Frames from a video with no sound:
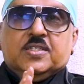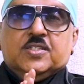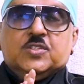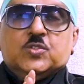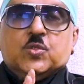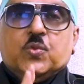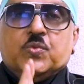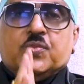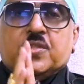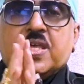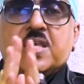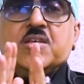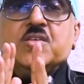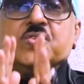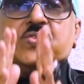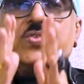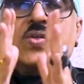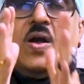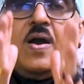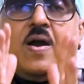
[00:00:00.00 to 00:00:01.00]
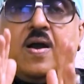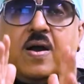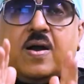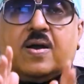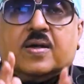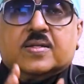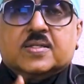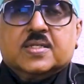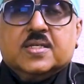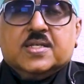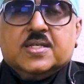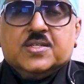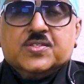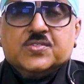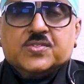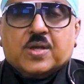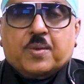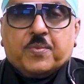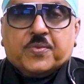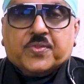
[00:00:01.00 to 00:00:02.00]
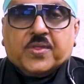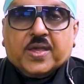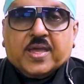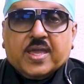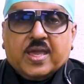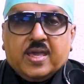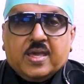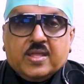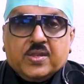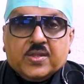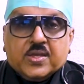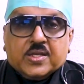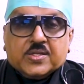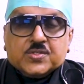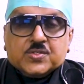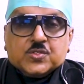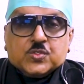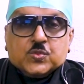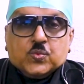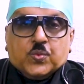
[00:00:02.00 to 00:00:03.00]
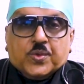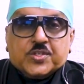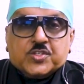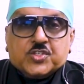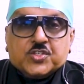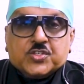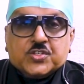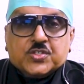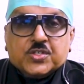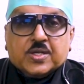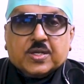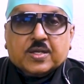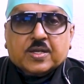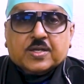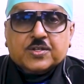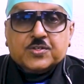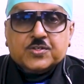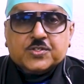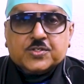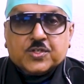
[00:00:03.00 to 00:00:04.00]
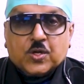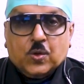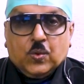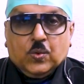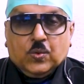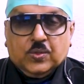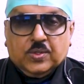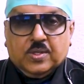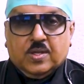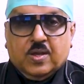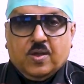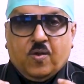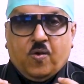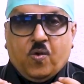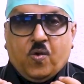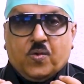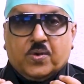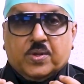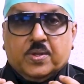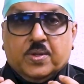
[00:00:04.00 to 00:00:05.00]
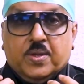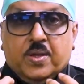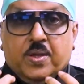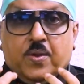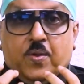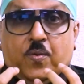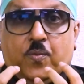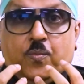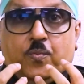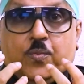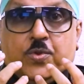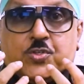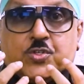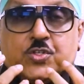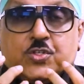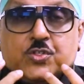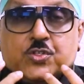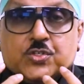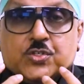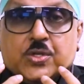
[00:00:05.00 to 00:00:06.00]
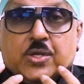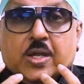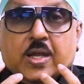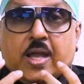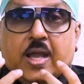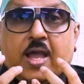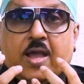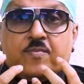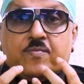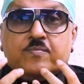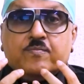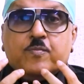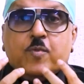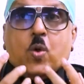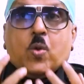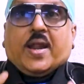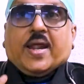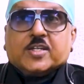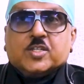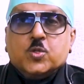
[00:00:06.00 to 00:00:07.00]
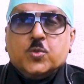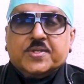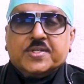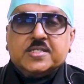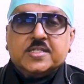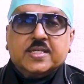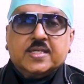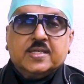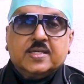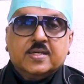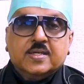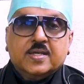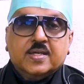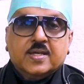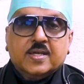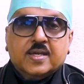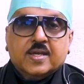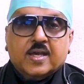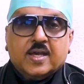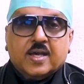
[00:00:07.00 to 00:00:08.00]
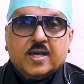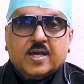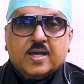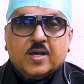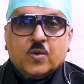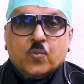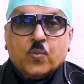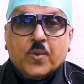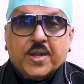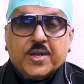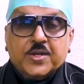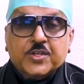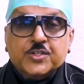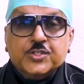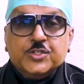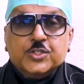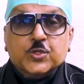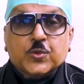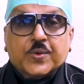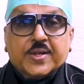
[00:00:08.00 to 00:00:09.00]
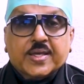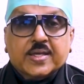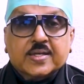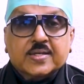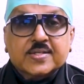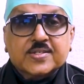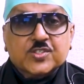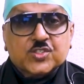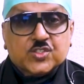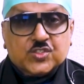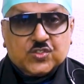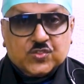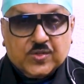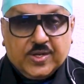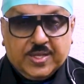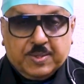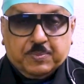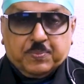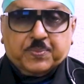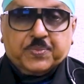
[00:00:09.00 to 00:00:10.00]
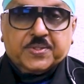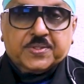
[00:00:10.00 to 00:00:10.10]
So these are some of the areas which control or which have more activity when during sleep.